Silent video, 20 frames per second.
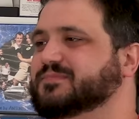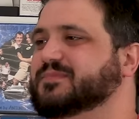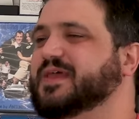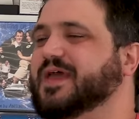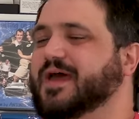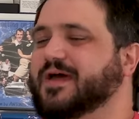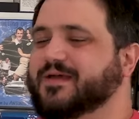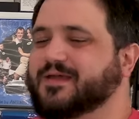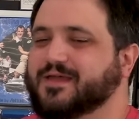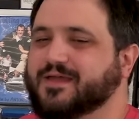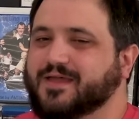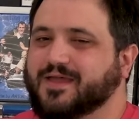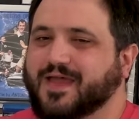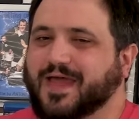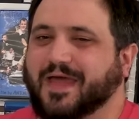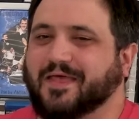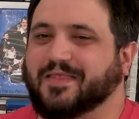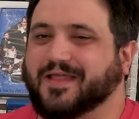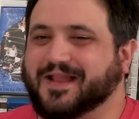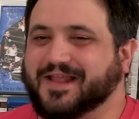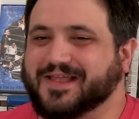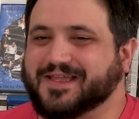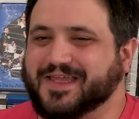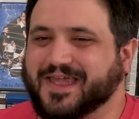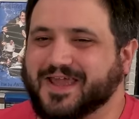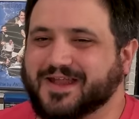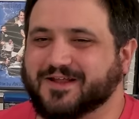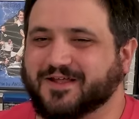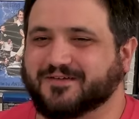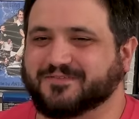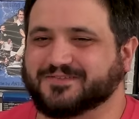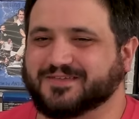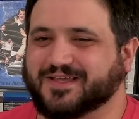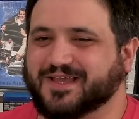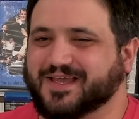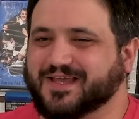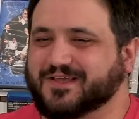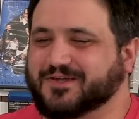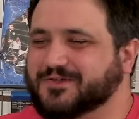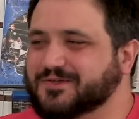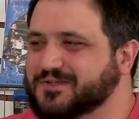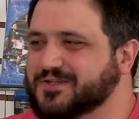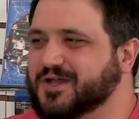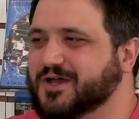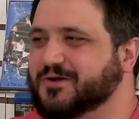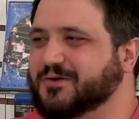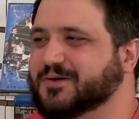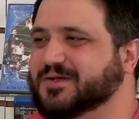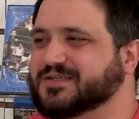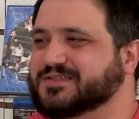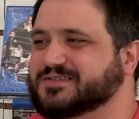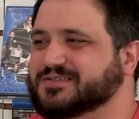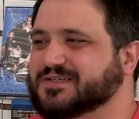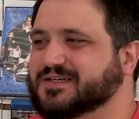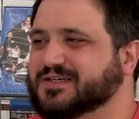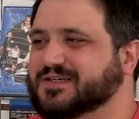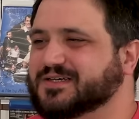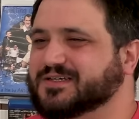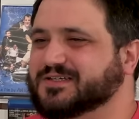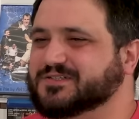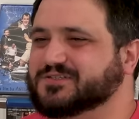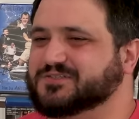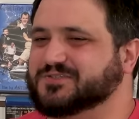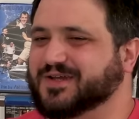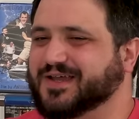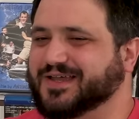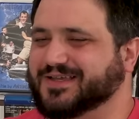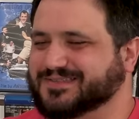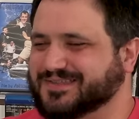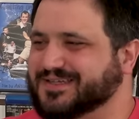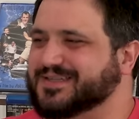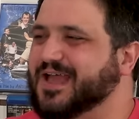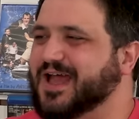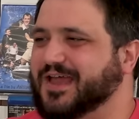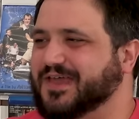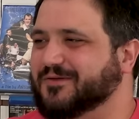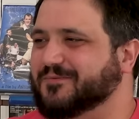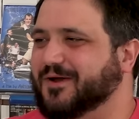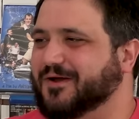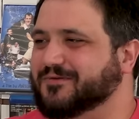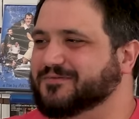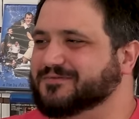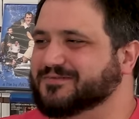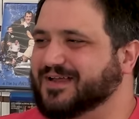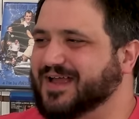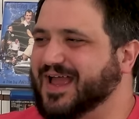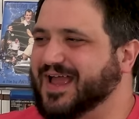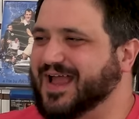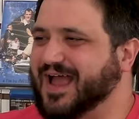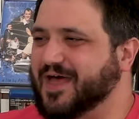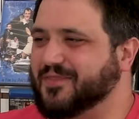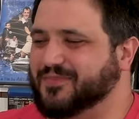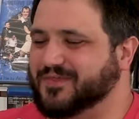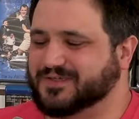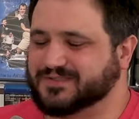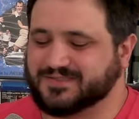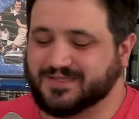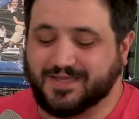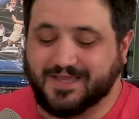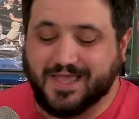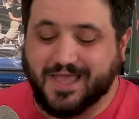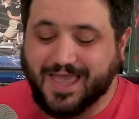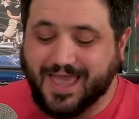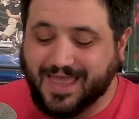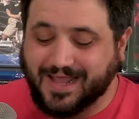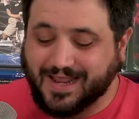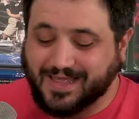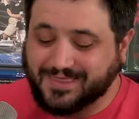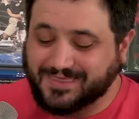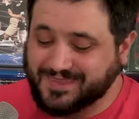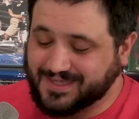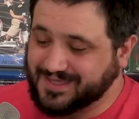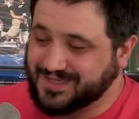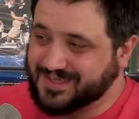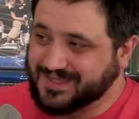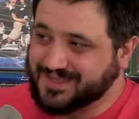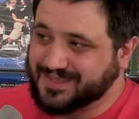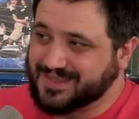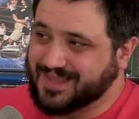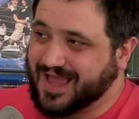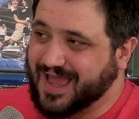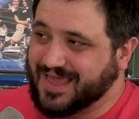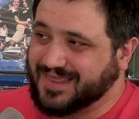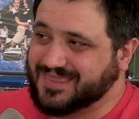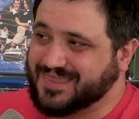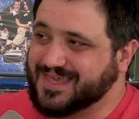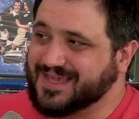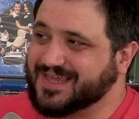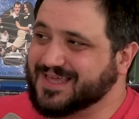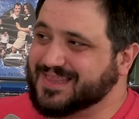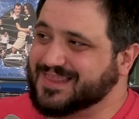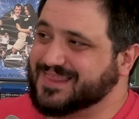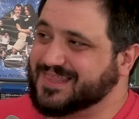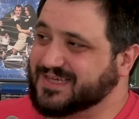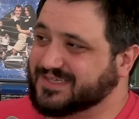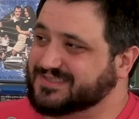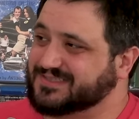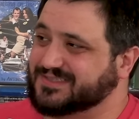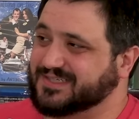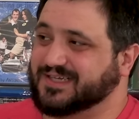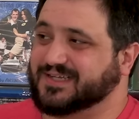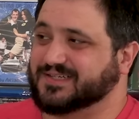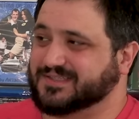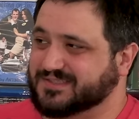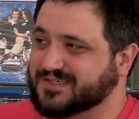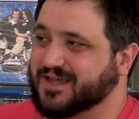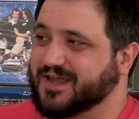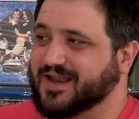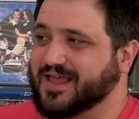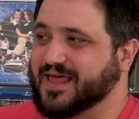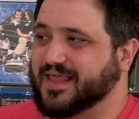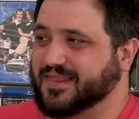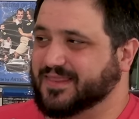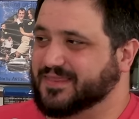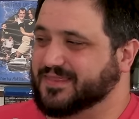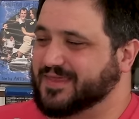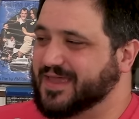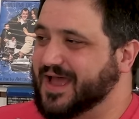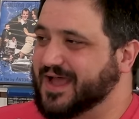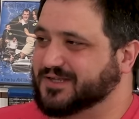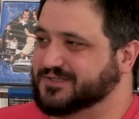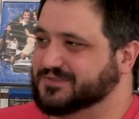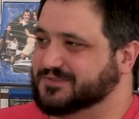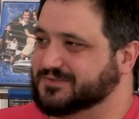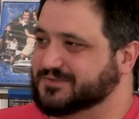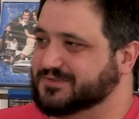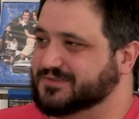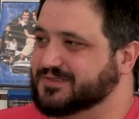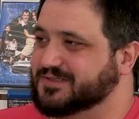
Yeah. And I think Gandalf's like, he'll know it's a trick. He's like, nah, he won't. I got this. And I think I think this scene is cut out of the theatrical.